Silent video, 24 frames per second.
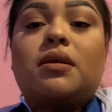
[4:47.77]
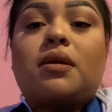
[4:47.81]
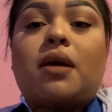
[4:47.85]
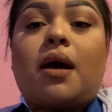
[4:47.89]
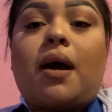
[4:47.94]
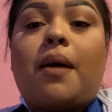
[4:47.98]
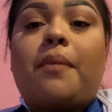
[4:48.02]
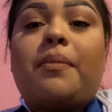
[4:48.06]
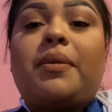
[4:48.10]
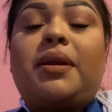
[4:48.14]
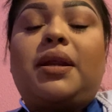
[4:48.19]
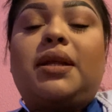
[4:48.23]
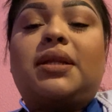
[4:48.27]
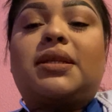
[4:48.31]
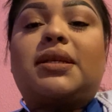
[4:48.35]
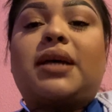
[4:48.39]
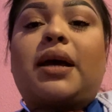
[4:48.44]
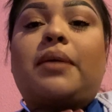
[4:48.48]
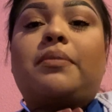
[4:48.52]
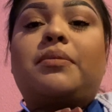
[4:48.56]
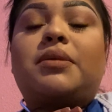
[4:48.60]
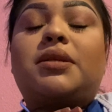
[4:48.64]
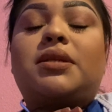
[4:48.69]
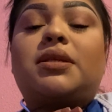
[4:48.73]
how many
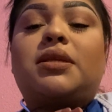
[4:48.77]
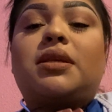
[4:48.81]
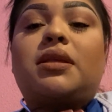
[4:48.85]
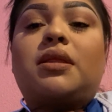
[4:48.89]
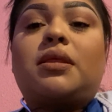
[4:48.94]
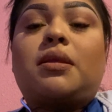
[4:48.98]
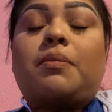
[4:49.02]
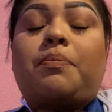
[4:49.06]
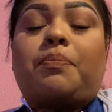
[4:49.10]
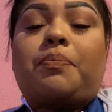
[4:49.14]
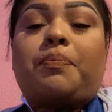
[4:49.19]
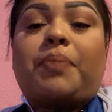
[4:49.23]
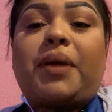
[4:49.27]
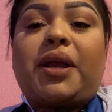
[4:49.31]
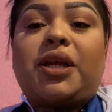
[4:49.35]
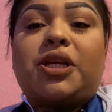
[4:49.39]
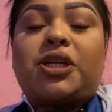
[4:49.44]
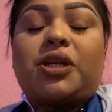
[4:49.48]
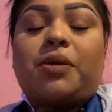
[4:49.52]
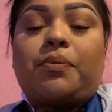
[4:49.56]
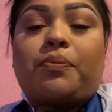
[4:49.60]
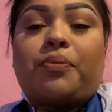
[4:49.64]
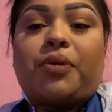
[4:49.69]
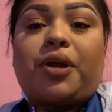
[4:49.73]
times the
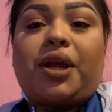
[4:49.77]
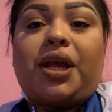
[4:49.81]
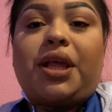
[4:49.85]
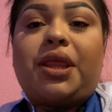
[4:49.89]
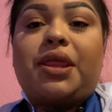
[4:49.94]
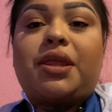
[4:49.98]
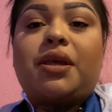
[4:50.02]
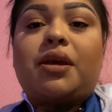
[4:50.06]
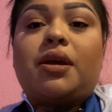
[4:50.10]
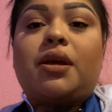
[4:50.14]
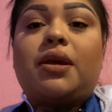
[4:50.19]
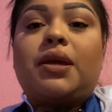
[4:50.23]
patient breathe?